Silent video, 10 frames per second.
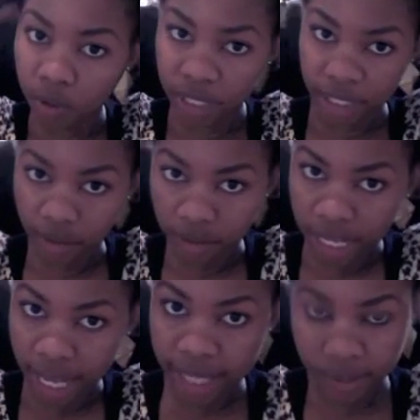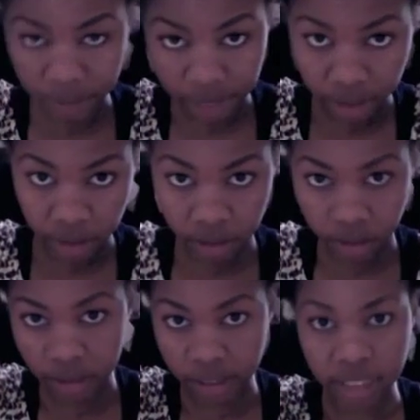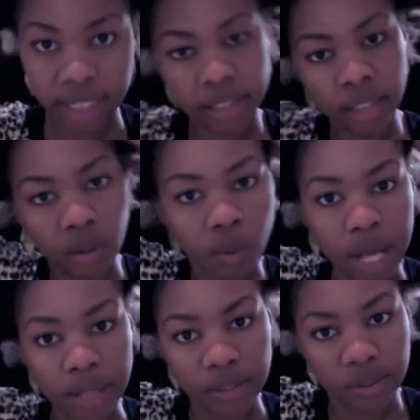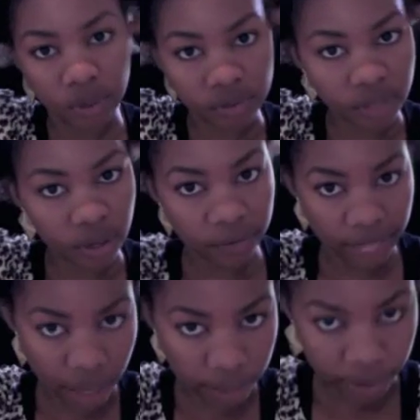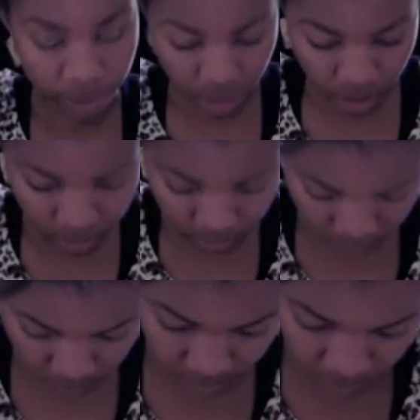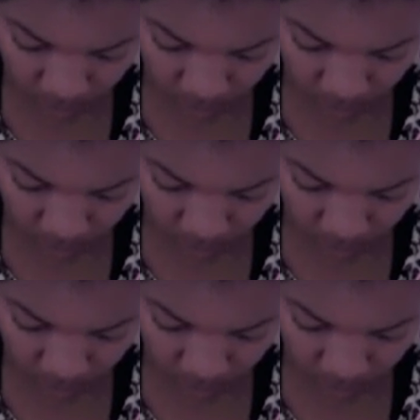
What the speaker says: it already has been, because it takes a little while to sort of soften up. So I'm just going